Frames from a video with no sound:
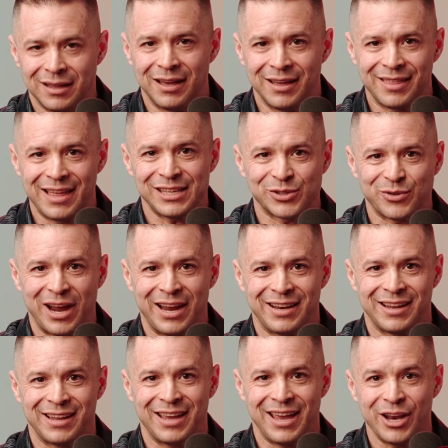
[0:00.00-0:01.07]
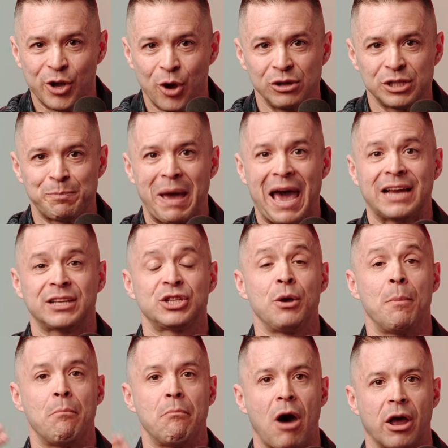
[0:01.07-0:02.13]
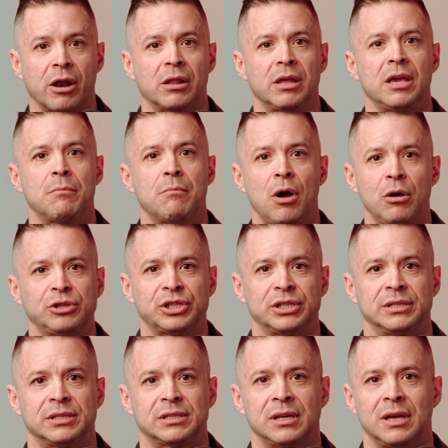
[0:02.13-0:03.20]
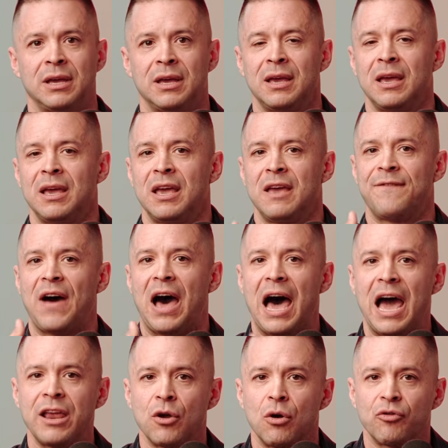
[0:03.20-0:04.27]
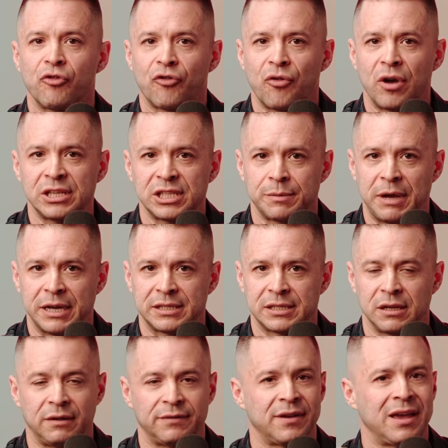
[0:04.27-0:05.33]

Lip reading: That's right. It goes back to modeling emotions. If I don't trust myself,